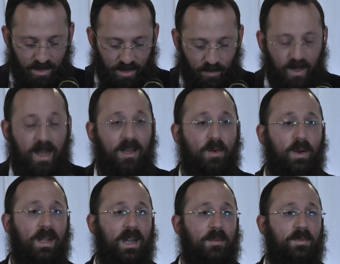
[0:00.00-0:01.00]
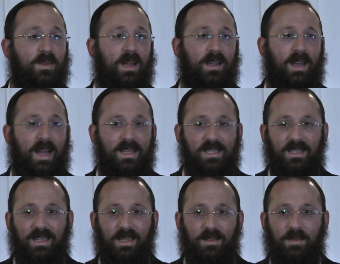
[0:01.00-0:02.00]
When I quit, I
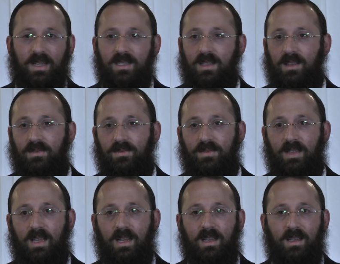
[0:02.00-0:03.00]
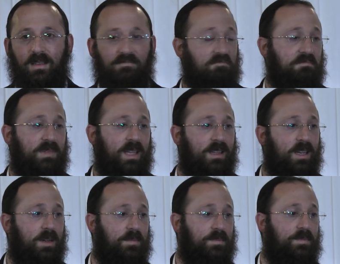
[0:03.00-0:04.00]
isolated myself, and I ended
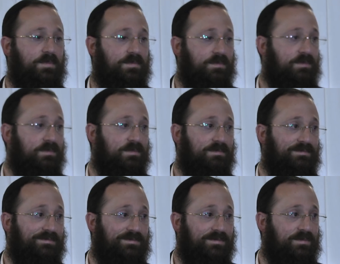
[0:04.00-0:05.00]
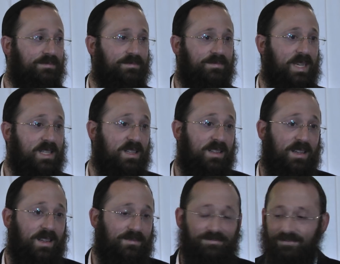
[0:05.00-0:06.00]
up
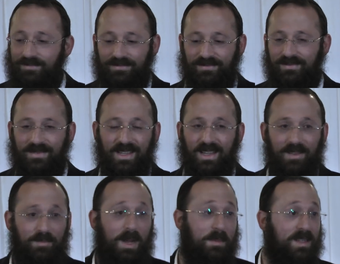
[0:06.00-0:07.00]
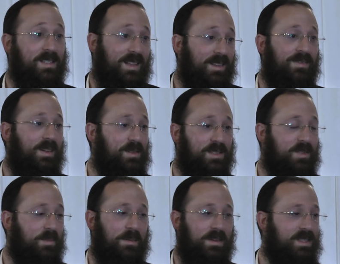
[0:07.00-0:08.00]
basically by myself. I was just
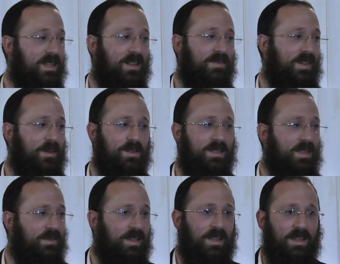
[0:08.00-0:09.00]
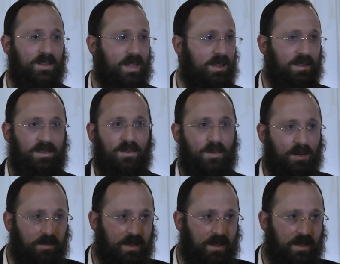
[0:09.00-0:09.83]
by myself. I was living in a dorm.